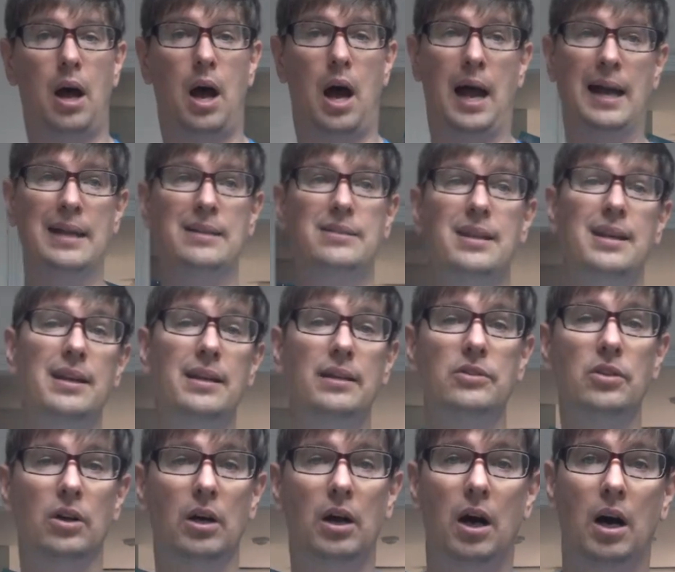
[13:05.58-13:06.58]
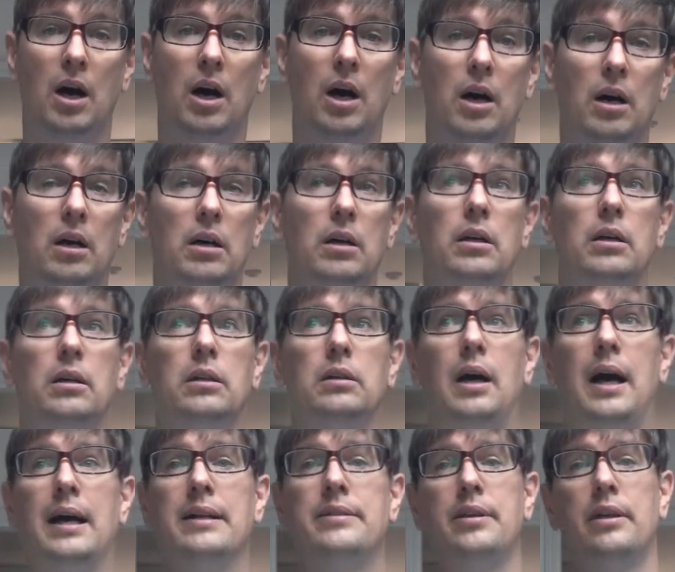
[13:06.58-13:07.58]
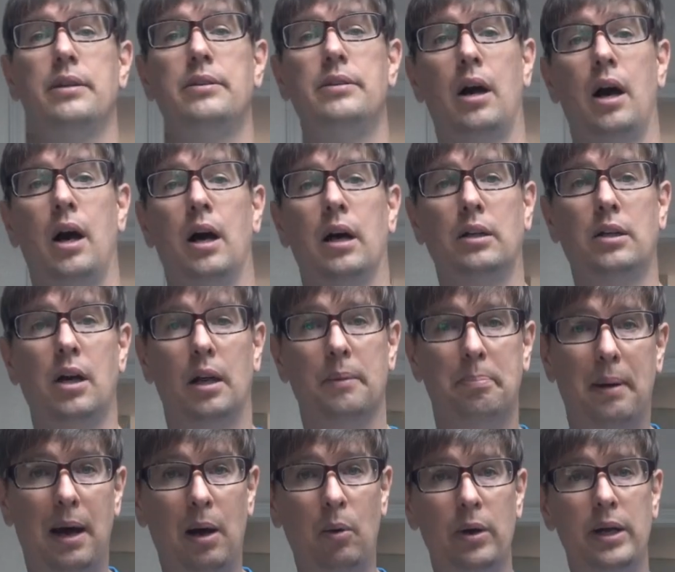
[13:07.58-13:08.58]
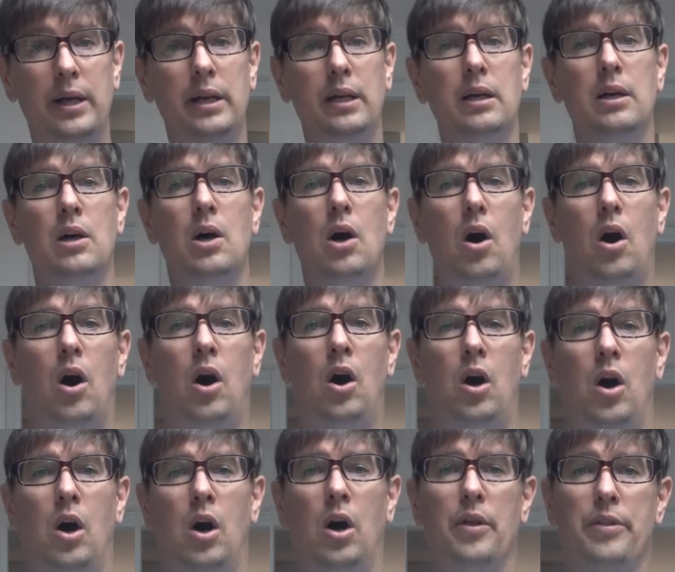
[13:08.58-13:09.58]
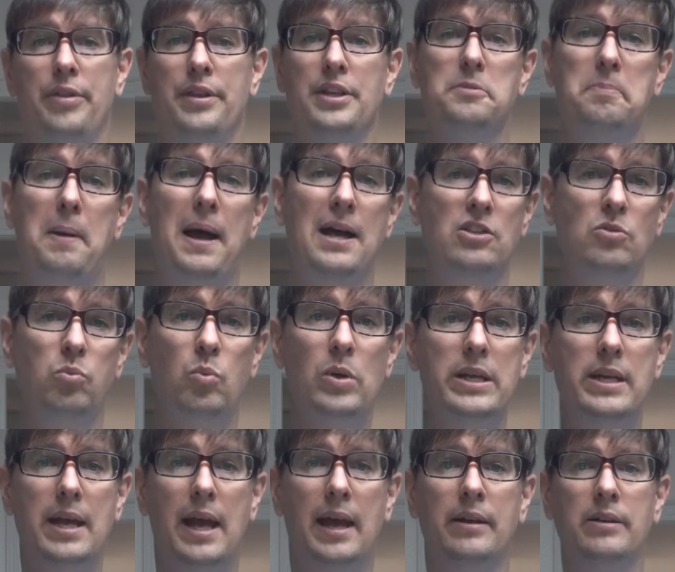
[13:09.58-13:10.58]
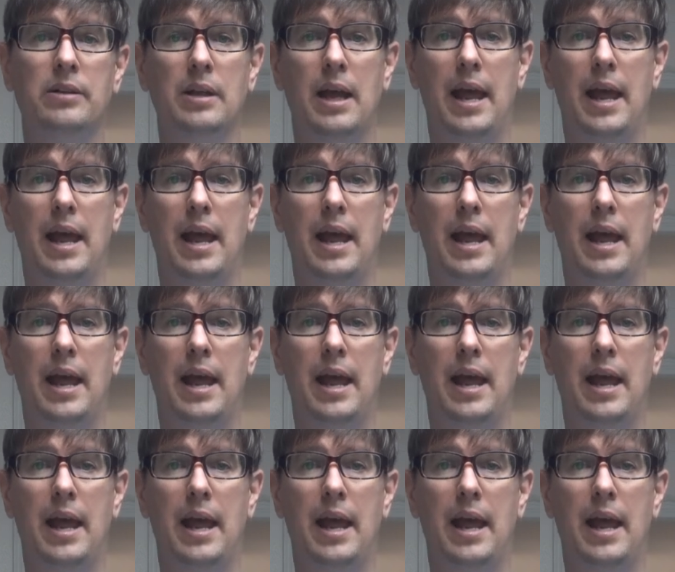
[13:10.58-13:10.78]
I did got Bowie this past weekend,